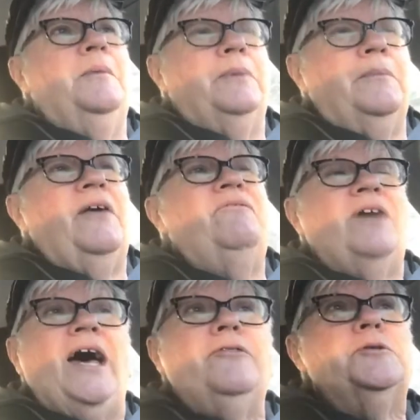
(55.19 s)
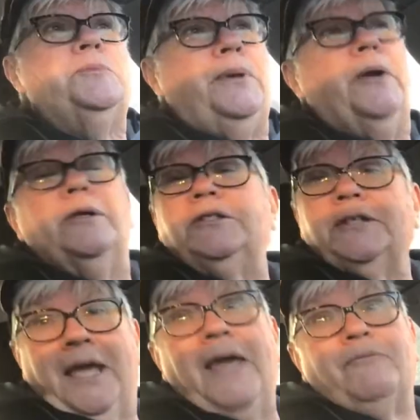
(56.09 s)
But my father's parents
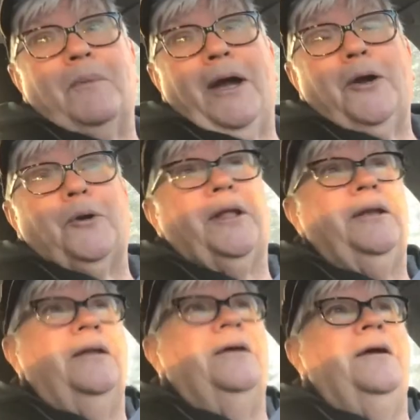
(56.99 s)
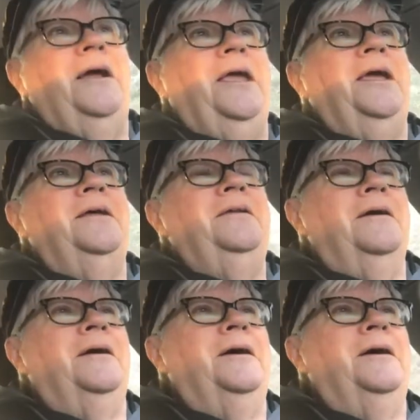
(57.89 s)
came from Ireland, and